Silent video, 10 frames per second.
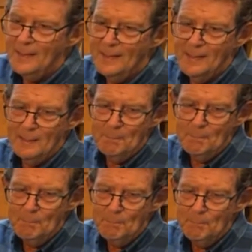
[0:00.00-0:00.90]

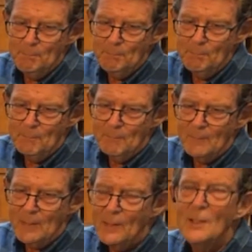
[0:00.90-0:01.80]

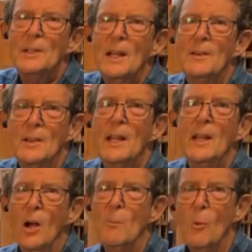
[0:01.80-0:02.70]
that they
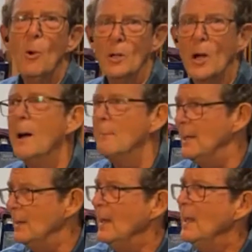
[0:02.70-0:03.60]
are more
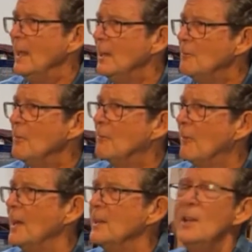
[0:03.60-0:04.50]
common. And if you
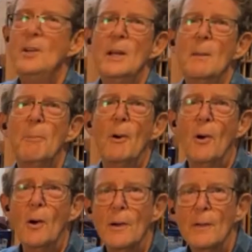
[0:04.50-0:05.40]
find you need a
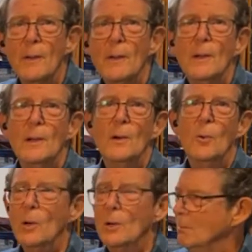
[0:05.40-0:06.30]
part,
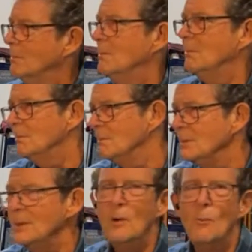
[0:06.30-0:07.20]
or
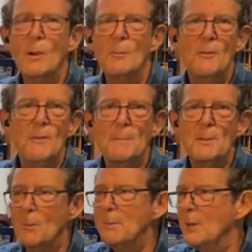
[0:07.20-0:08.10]
you don't want to move up
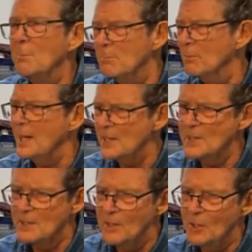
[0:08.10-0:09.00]
to a bigger
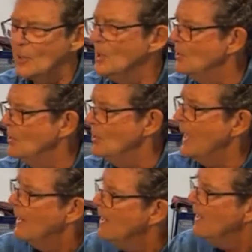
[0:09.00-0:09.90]
press, you can do
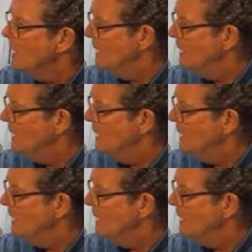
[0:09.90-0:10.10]
that.